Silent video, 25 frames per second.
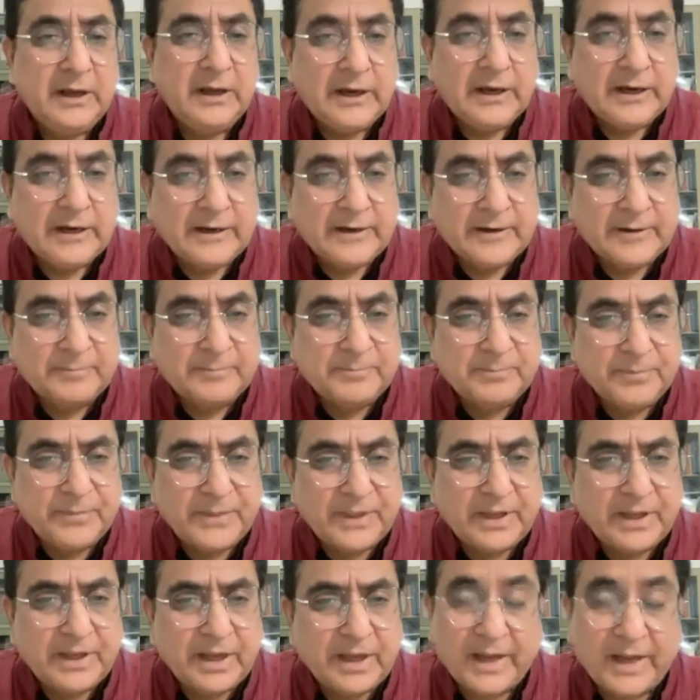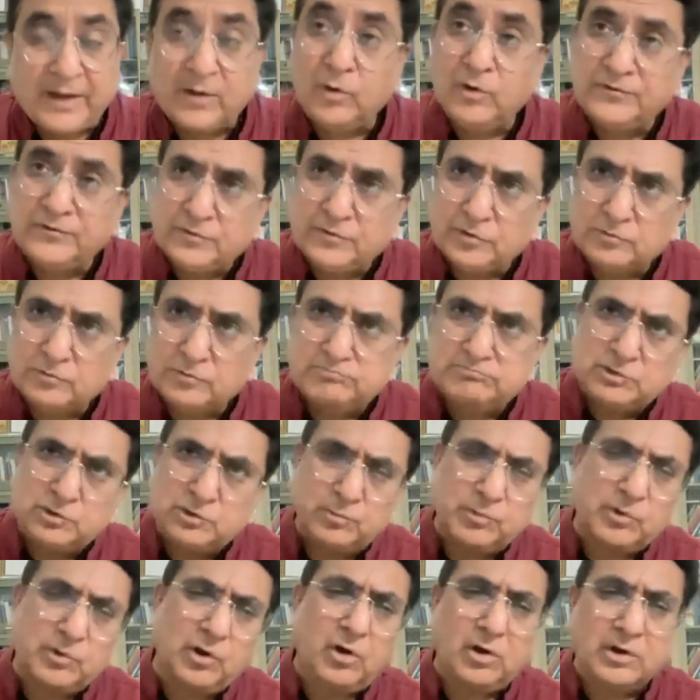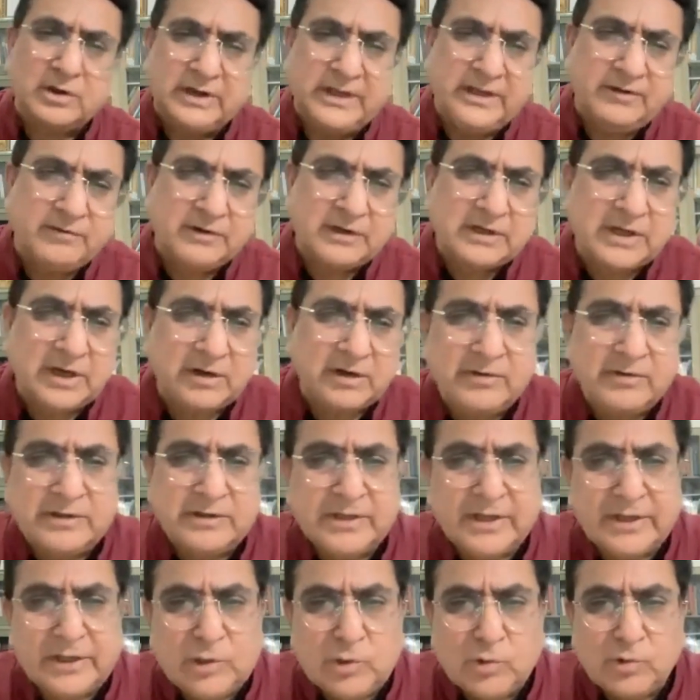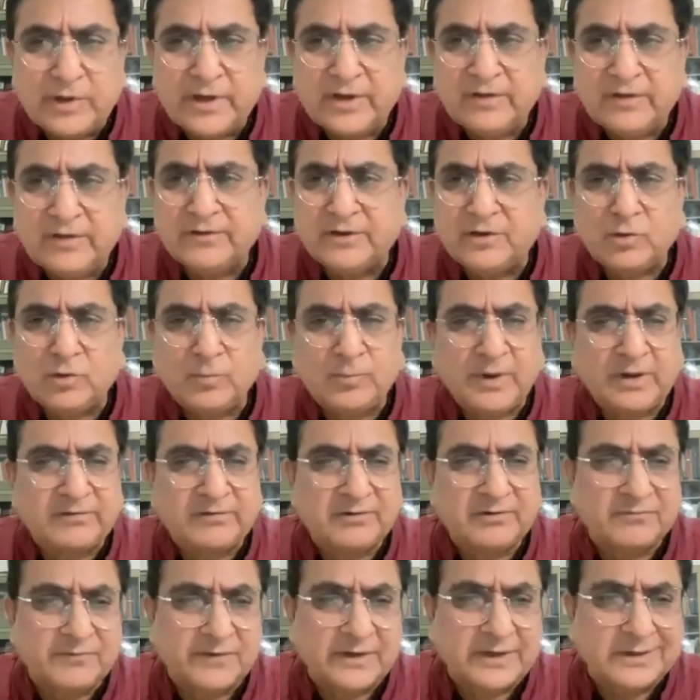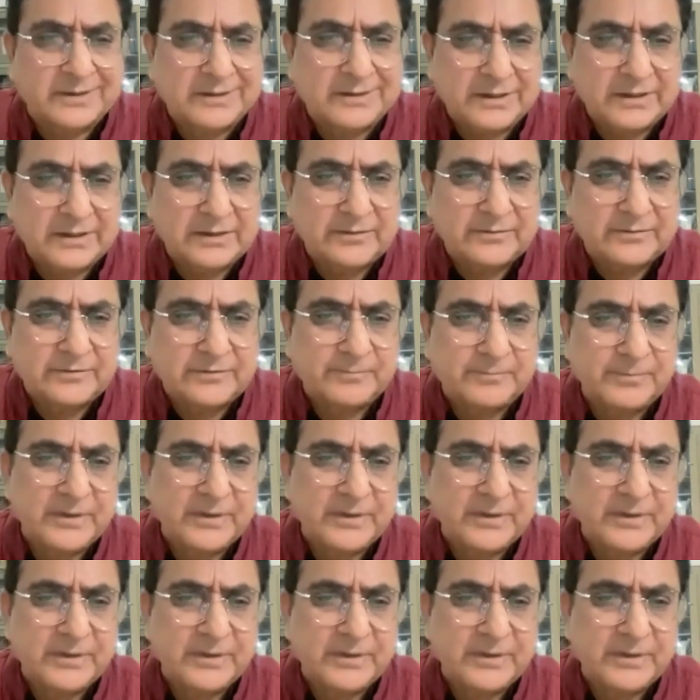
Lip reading: and also to broadly even cover the UK's Indo-Pacific tilt.